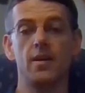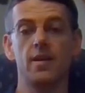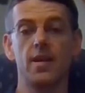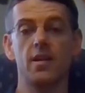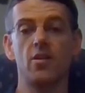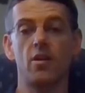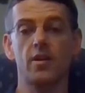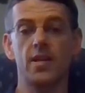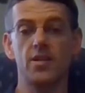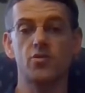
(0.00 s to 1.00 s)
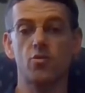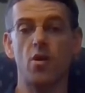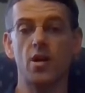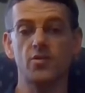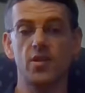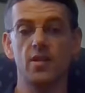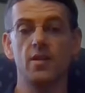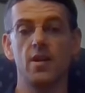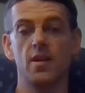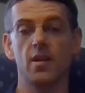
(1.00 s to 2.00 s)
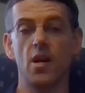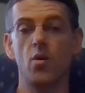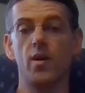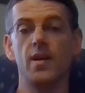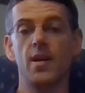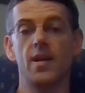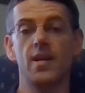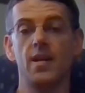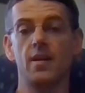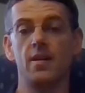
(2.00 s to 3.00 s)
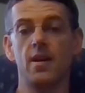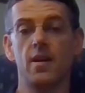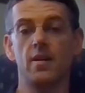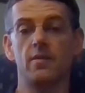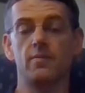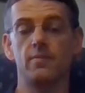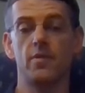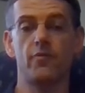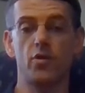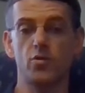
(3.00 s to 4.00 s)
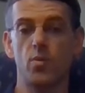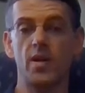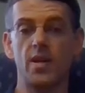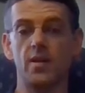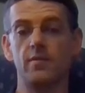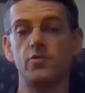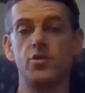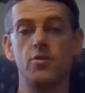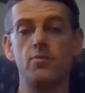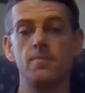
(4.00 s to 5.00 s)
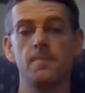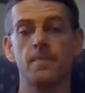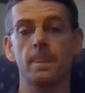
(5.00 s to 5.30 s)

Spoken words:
getting our kids crossing going again the first weekend of June.